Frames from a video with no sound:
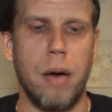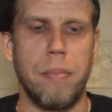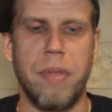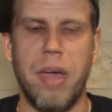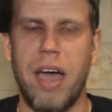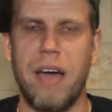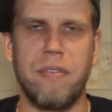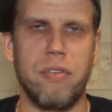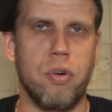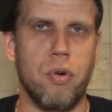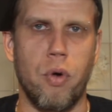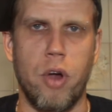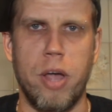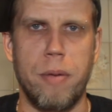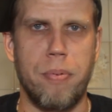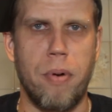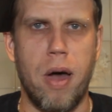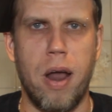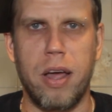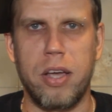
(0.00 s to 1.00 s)
They have
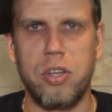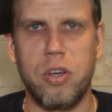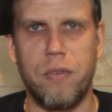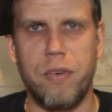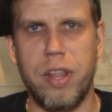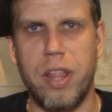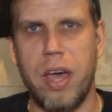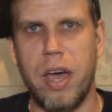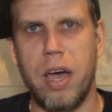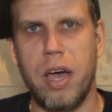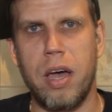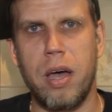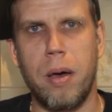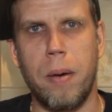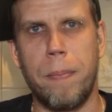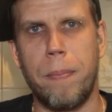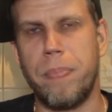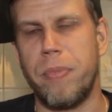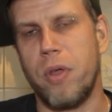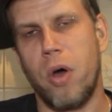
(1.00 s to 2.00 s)
great products over there,
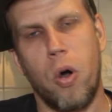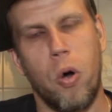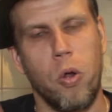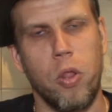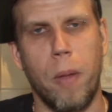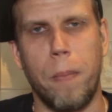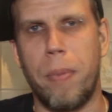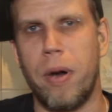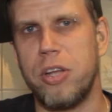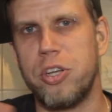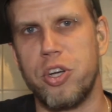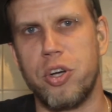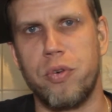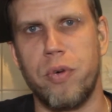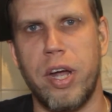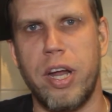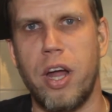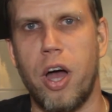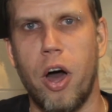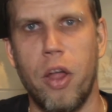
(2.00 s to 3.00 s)
hold a bunch of
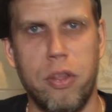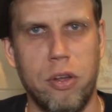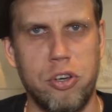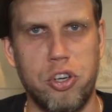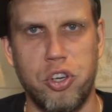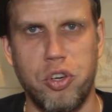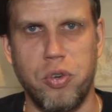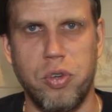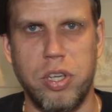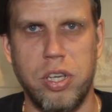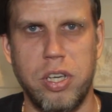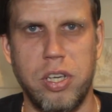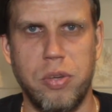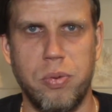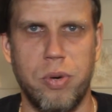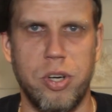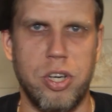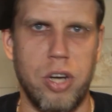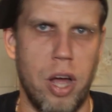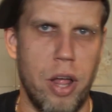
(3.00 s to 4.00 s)
great other
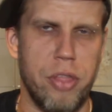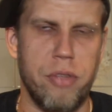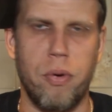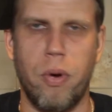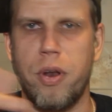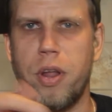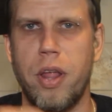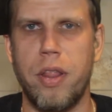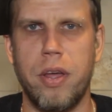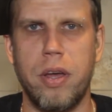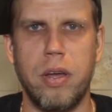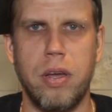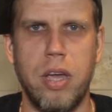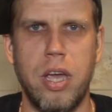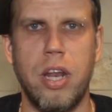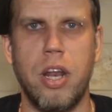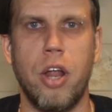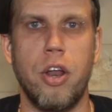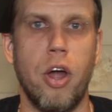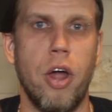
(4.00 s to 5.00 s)
juices, which I'll throw
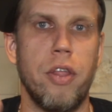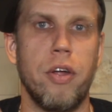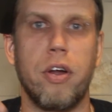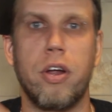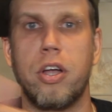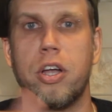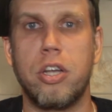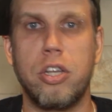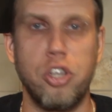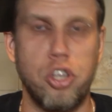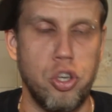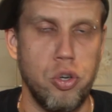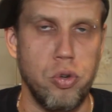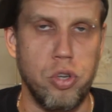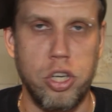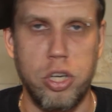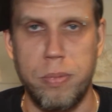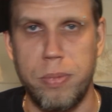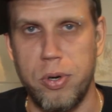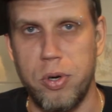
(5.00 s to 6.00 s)
another
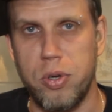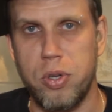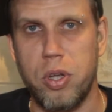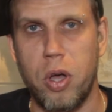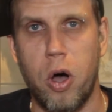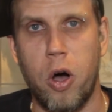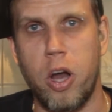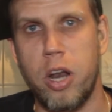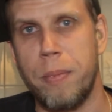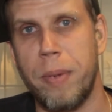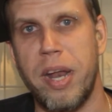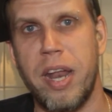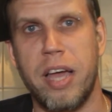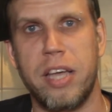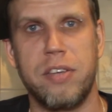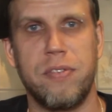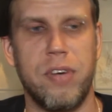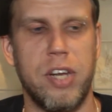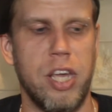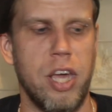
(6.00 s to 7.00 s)
juice caboose on in my
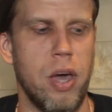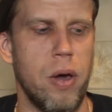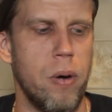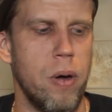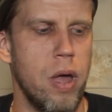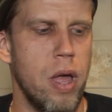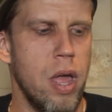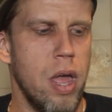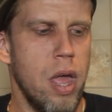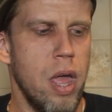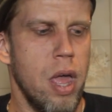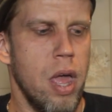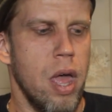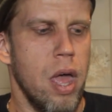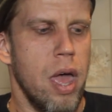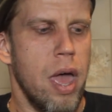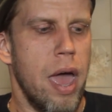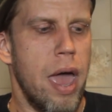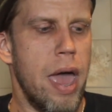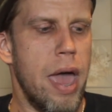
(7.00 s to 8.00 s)
next video.
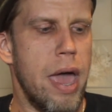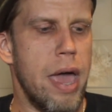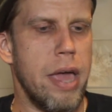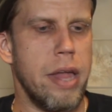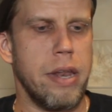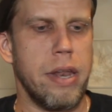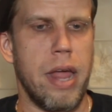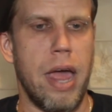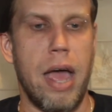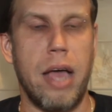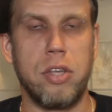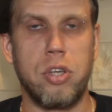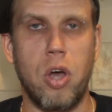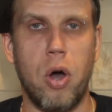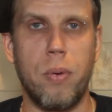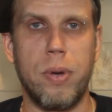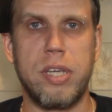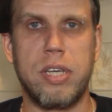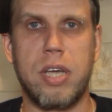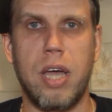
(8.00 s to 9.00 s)
And as
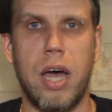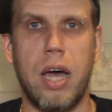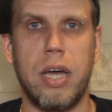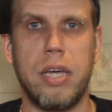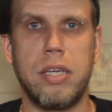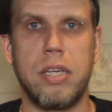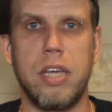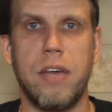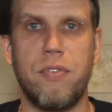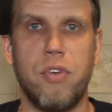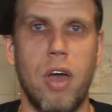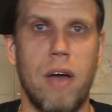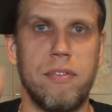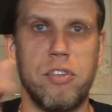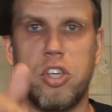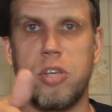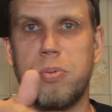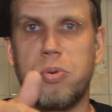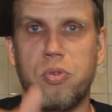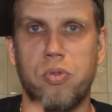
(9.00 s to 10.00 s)
always, guys, if you
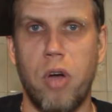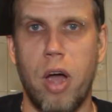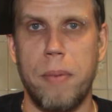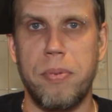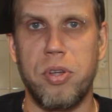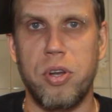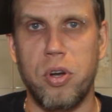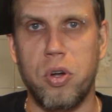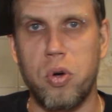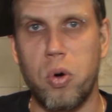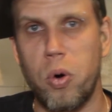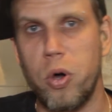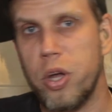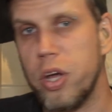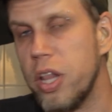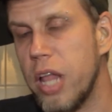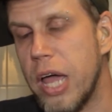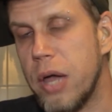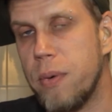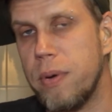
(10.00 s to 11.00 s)
haven't subscribed to the Coil
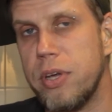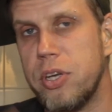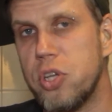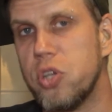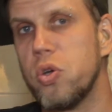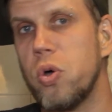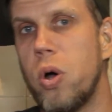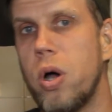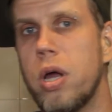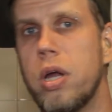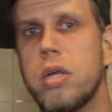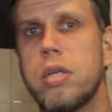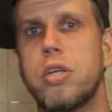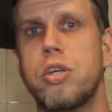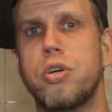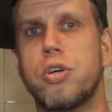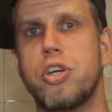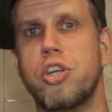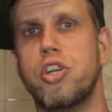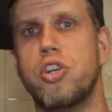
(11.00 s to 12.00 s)
and like what you saw,
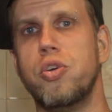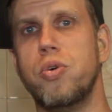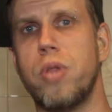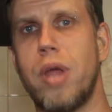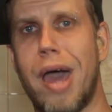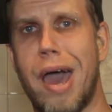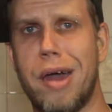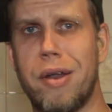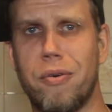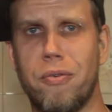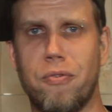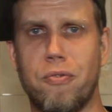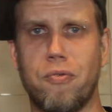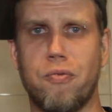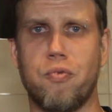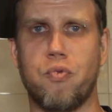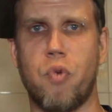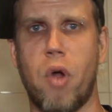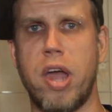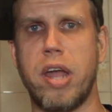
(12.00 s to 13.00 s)
you can do that
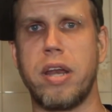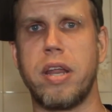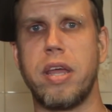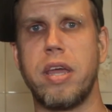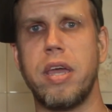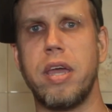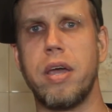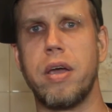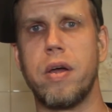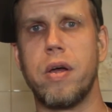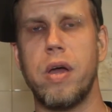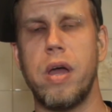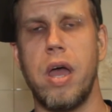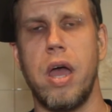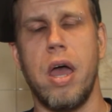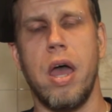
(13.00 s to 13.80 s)
right here.